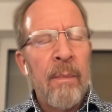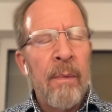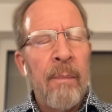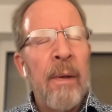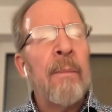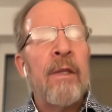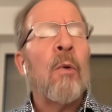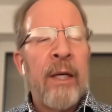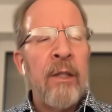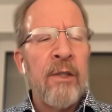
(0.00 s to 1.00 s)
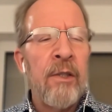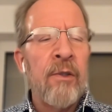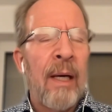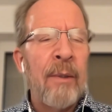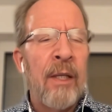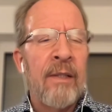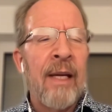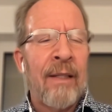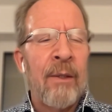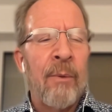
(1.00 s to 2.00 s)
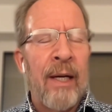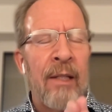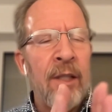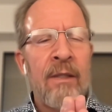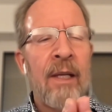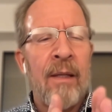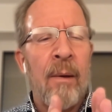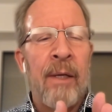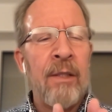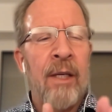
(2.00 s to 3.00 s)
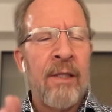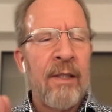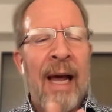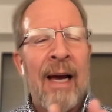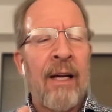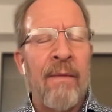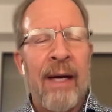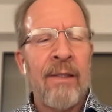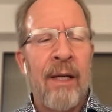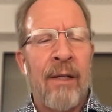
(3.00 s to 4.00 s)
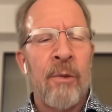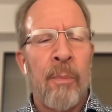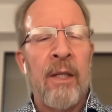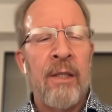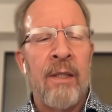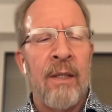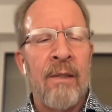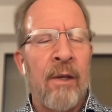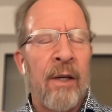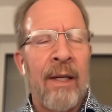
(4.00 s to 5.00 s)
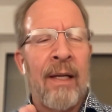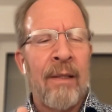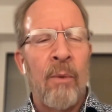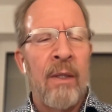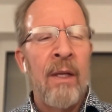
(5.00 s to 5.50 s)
but the way you just described it is exactly right. It's just like a stack of Excel spreadsheets that are connected with